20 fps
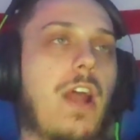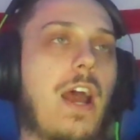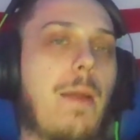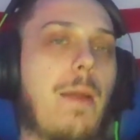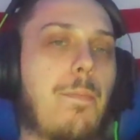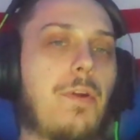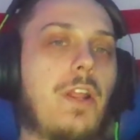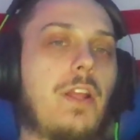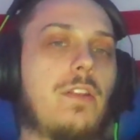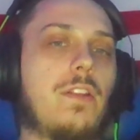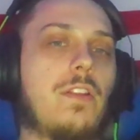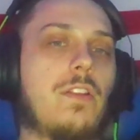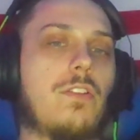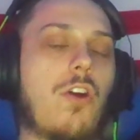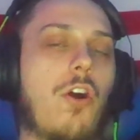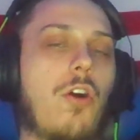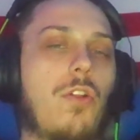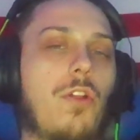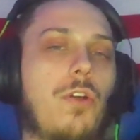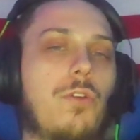I predicted
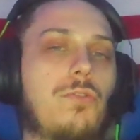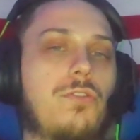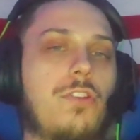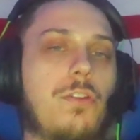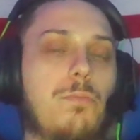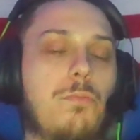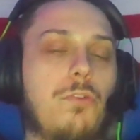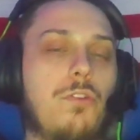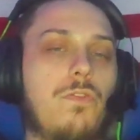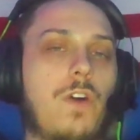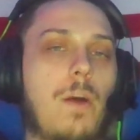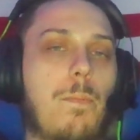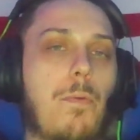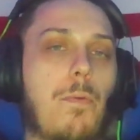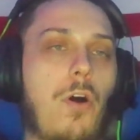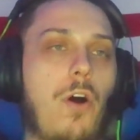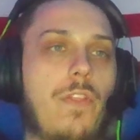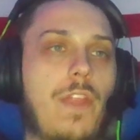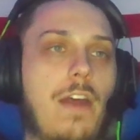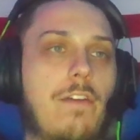Carlos to move up
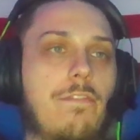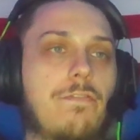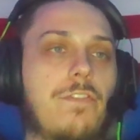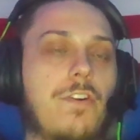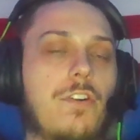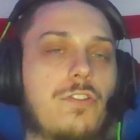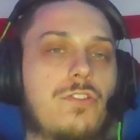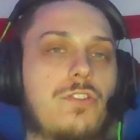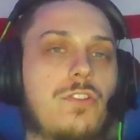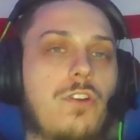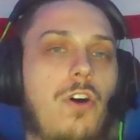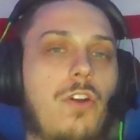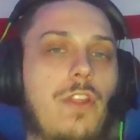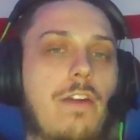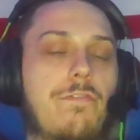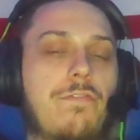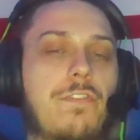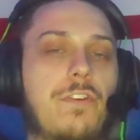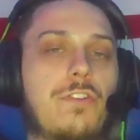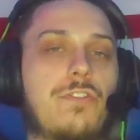on that first
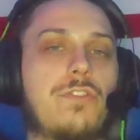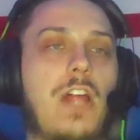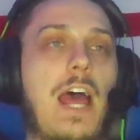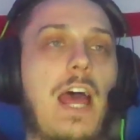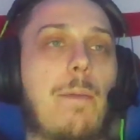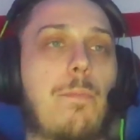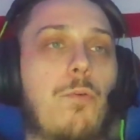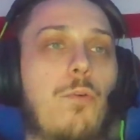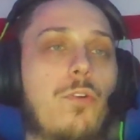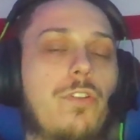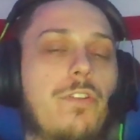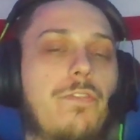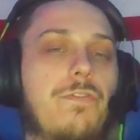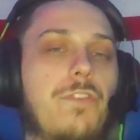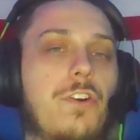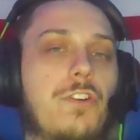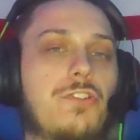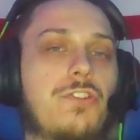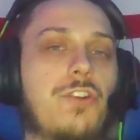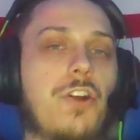lap or the
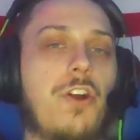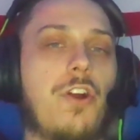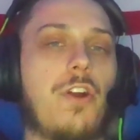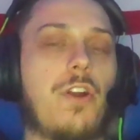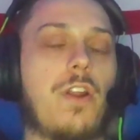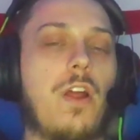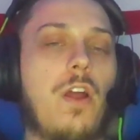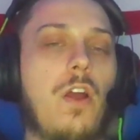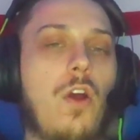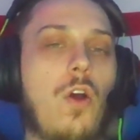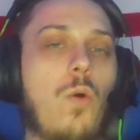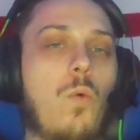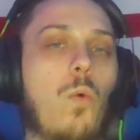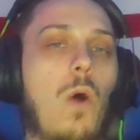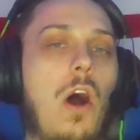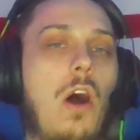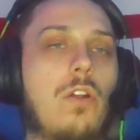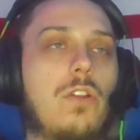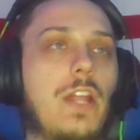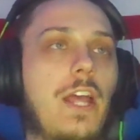first turn
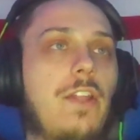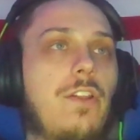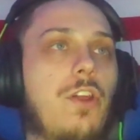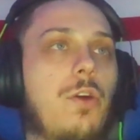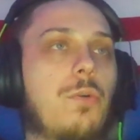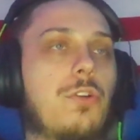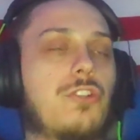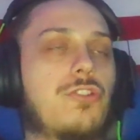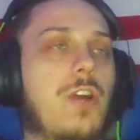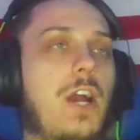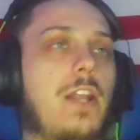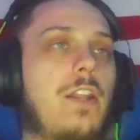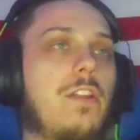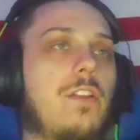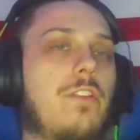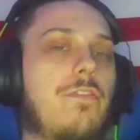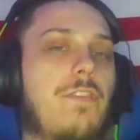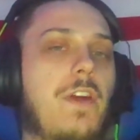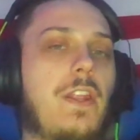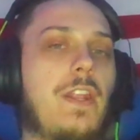while Lando is trying to
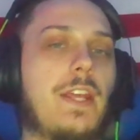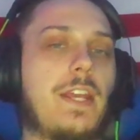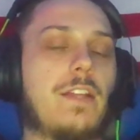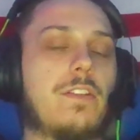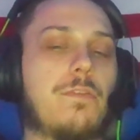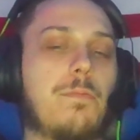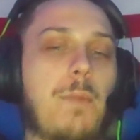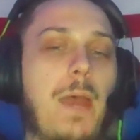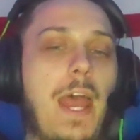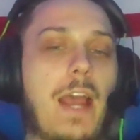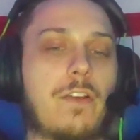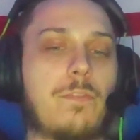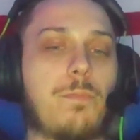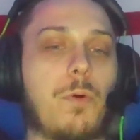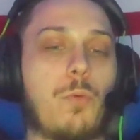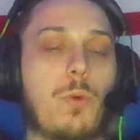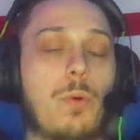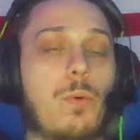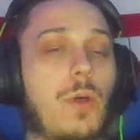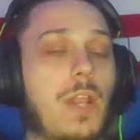defend against Max. But
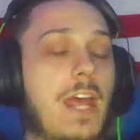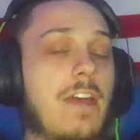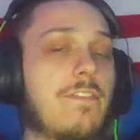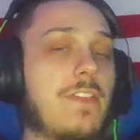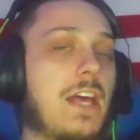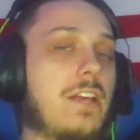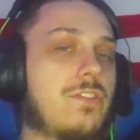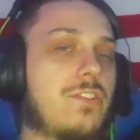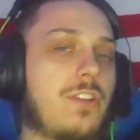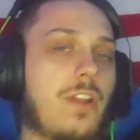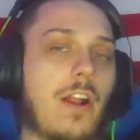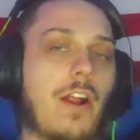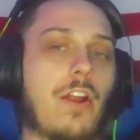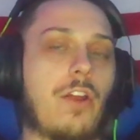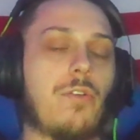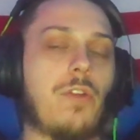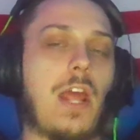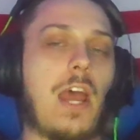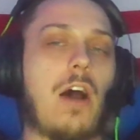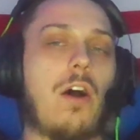we won't have that
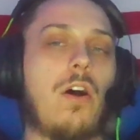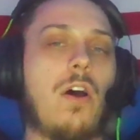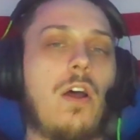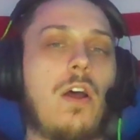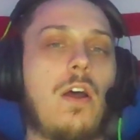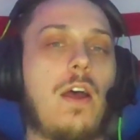scenario now.